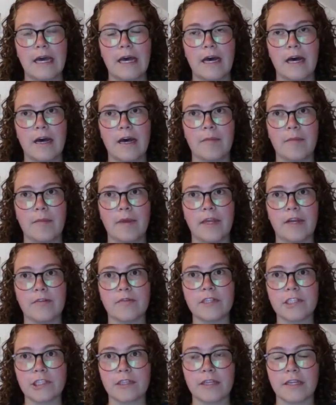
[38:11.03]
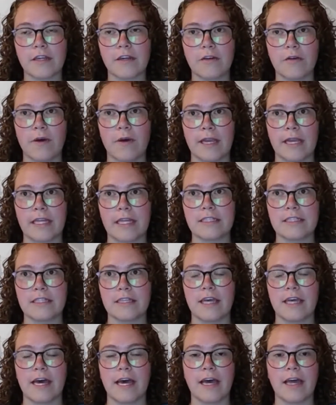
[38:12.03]
and originally going into
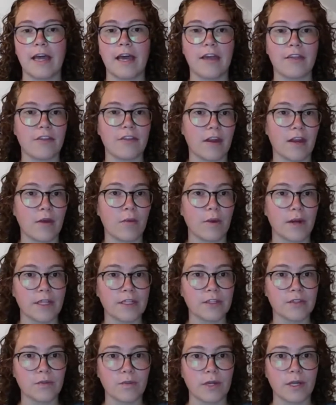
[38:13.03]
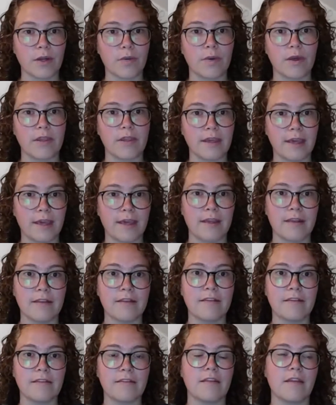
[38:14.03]
that, I thought I wanted to work with
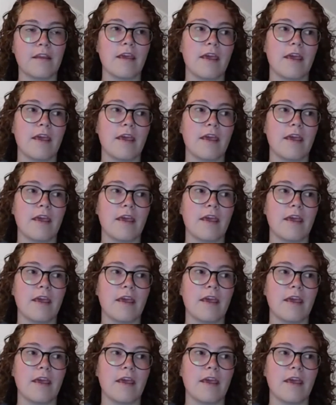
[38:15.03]
kids,